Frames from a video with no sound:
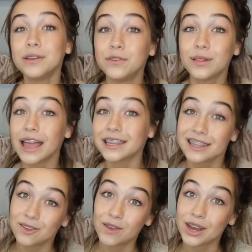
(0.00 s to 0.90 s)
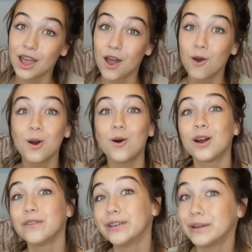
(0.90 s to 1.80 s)
If you liked this video,
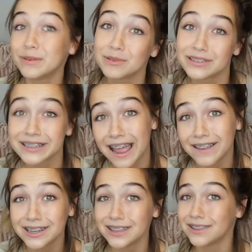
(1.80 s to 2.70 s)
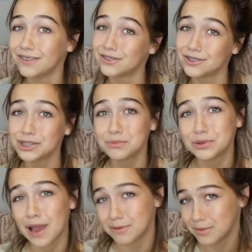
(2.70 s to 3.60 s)
or if you like my personality, then you should
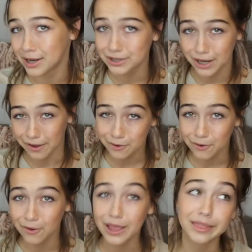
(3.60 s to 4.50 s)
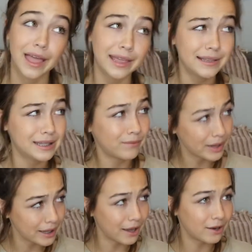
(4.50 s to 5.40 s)
subscribe to my channel and like this
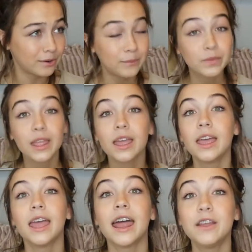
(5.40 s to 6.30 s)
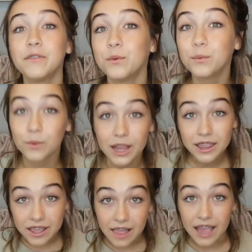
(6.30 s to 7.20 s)
video. And if you
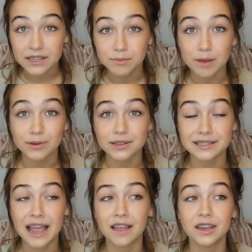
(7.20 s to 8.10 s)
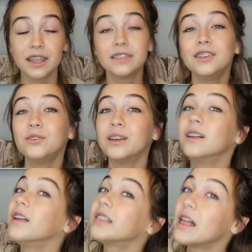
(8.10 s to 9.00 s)
really liked my personality, then you can
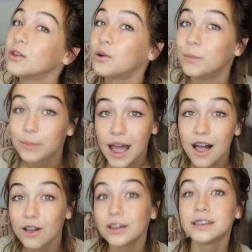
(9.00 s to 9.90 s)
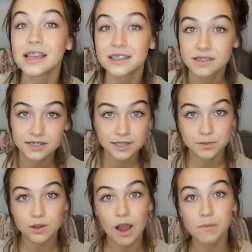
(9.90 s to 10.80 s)
click that little bell next to the
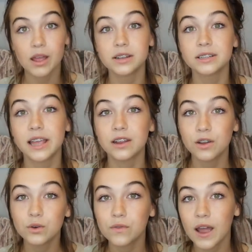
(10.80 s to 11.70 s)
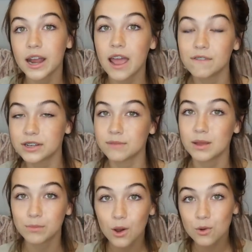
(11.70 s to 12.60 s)
subscribe button to get notified every time
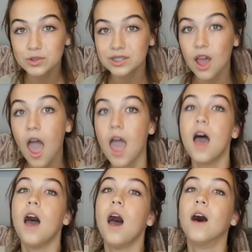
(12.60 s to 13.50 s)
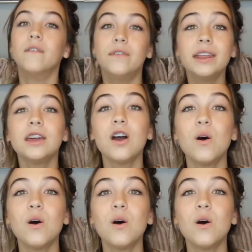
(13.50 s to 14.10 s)
I post a video.